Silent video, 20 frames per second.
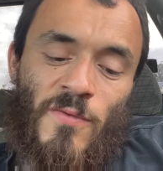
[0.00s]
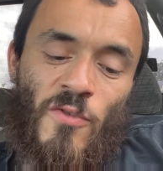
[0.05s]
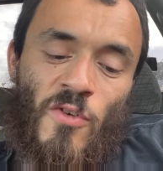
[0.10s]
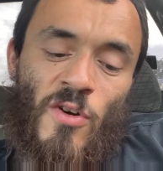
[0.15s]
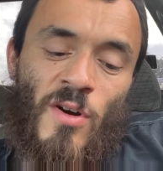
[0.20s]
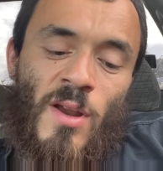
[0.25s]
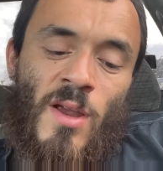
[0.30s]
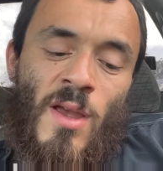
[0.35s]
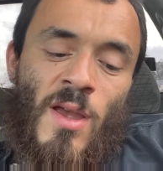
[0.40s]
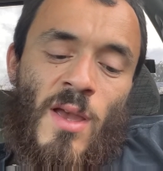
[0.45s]

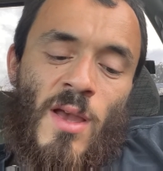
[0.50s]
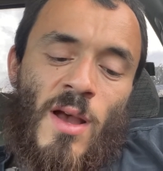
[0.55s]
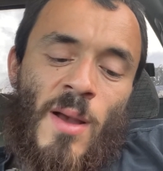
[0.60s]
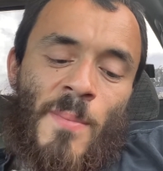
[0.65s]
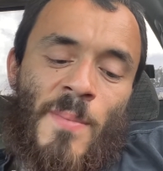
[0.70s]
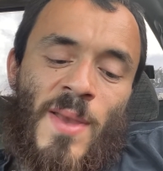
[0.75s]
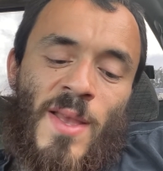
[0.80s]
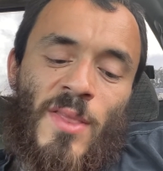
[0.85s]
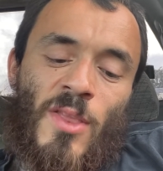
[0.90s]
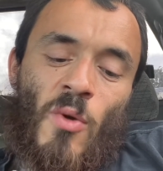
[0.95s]
for
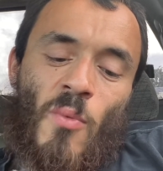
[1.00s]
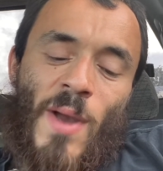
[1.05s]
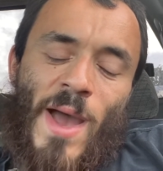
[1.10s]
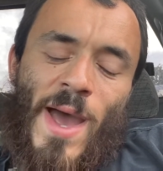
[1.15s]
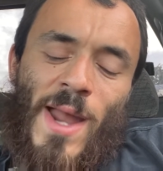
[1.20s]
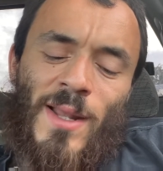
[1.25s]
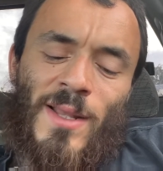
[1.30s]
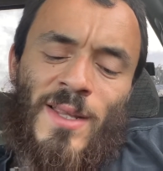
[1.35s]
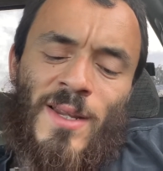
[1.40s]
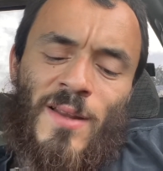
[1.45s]
amid the
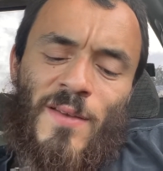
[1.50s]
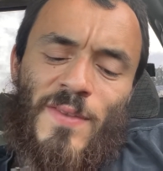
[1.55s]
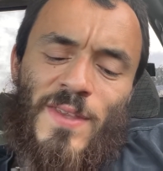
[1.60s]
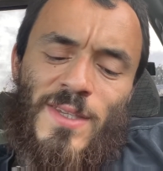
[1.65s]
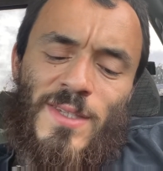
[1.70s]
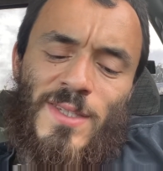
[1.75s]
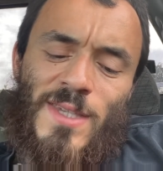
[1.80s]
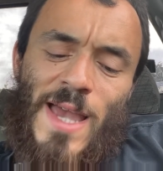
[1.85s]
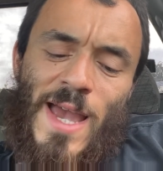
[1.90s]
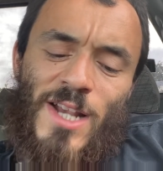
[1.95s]
rattling of the
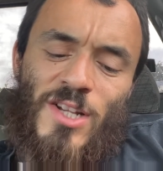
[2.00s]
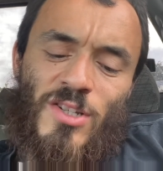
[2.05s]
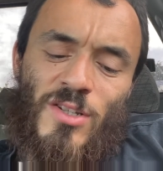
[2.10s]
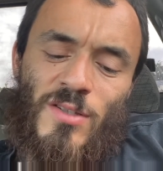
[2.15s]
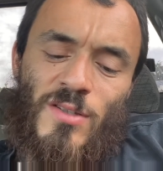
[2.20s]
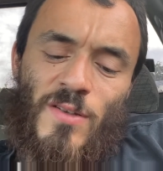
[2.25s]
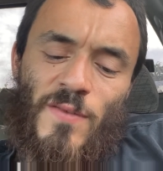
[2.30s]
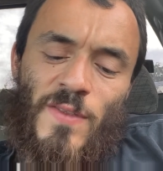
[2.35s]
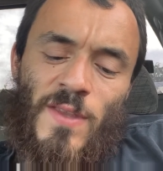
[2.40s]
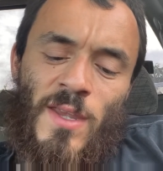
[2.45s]
sashes
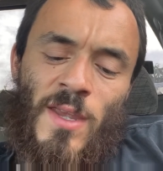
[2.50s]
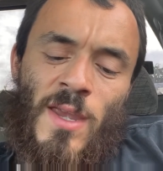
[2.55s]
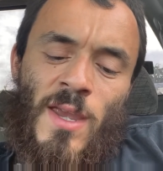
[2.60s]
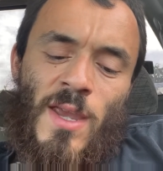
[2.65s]
of the